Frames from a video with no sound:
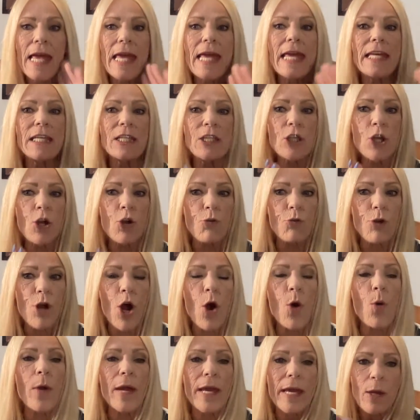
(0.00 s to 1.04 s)
is
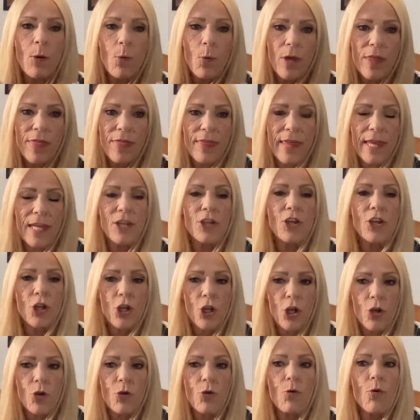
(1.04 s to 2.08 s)
growing within
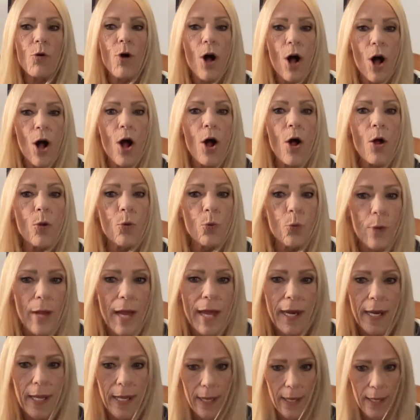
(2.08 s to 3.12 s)
you
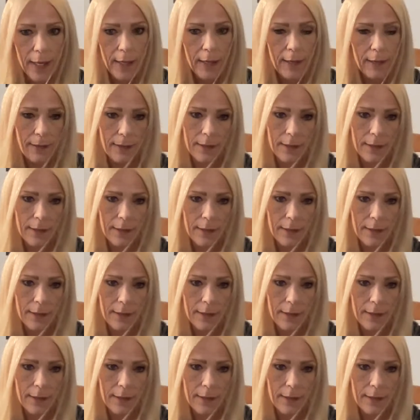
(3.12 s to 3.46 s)
already.